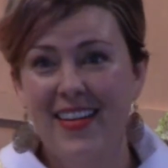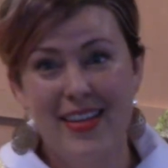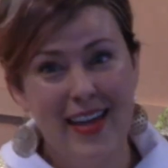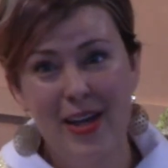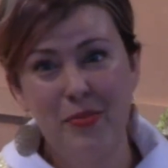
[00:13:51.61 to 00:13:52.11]
You
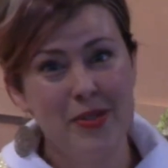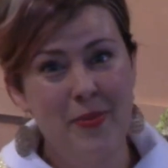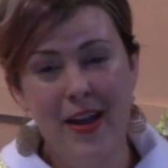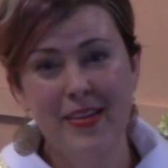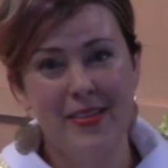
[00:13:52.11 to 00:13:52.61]
got to
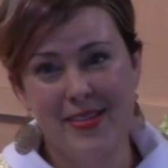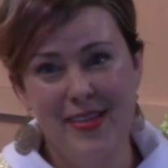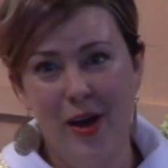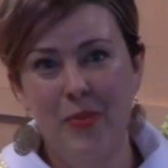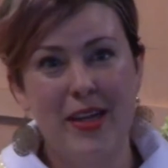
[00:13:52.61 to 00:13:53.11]
prepare
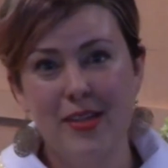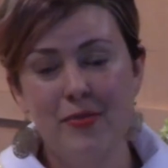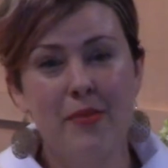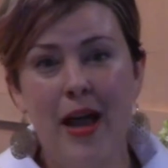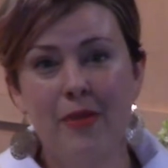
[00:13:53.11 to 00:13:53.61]
yourself because
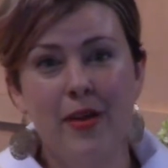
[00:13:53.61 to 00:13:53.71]
we might